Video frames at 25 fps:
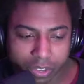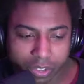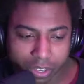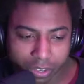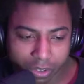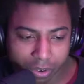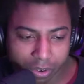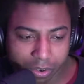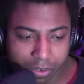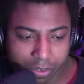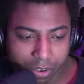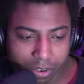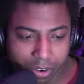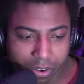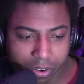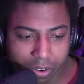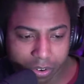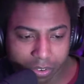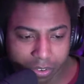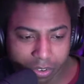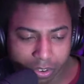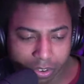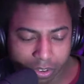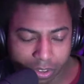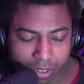
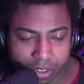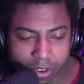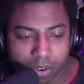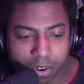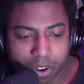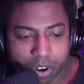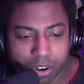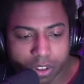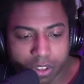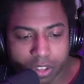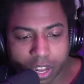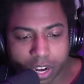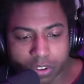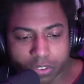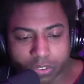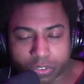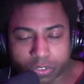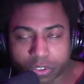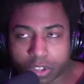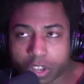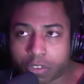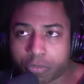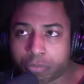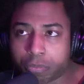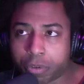they're on a lot of
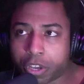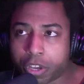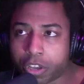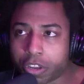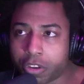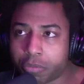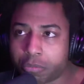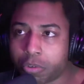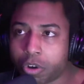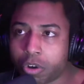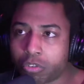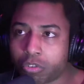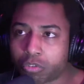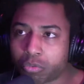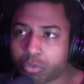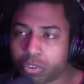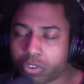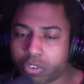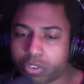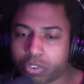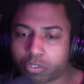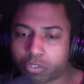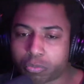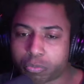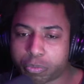stuff. But Mo's one
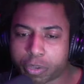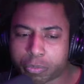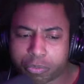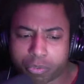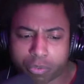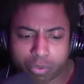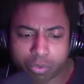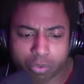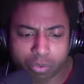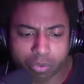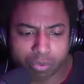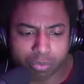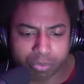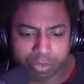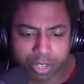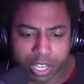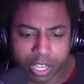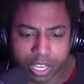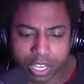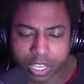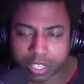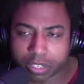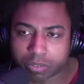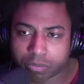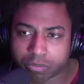of those people who
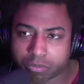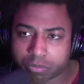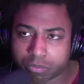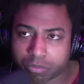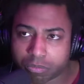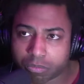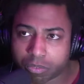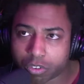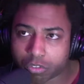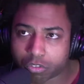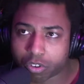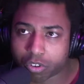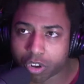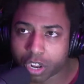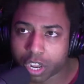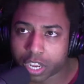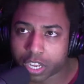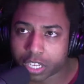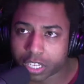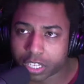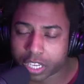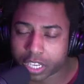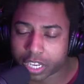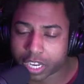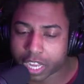like will try
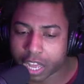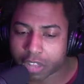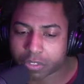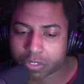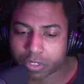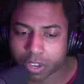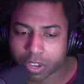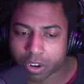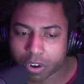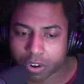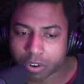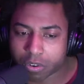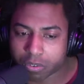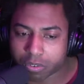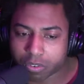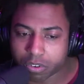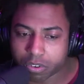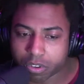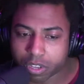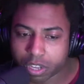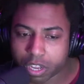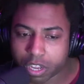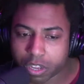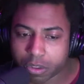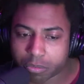and get out there
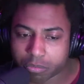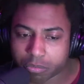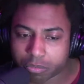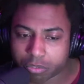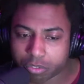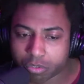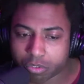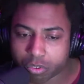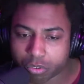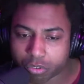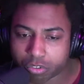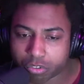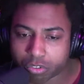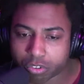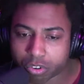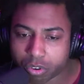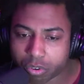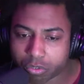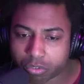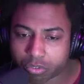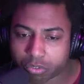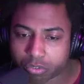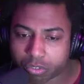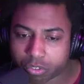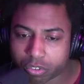to those
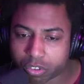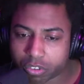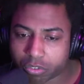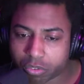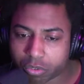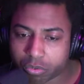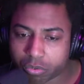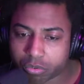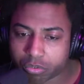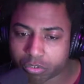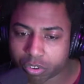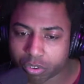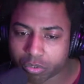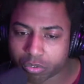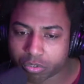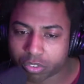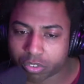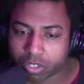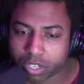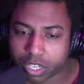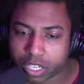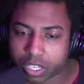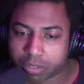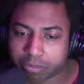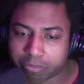shows,
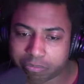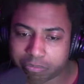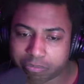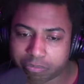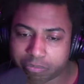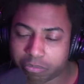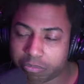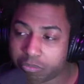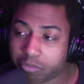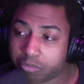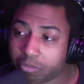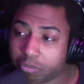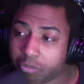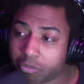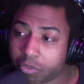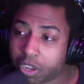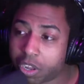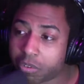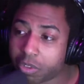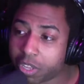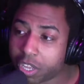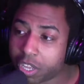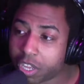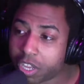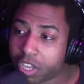like.
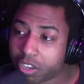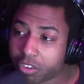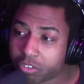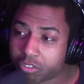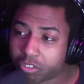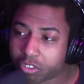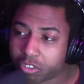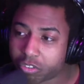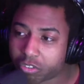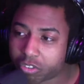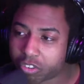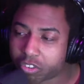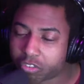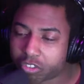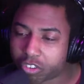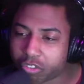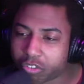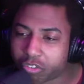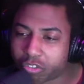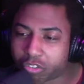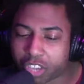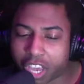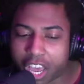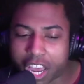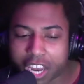Well,
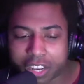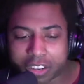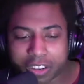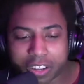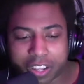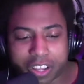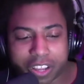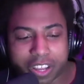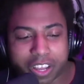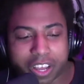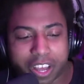she's got a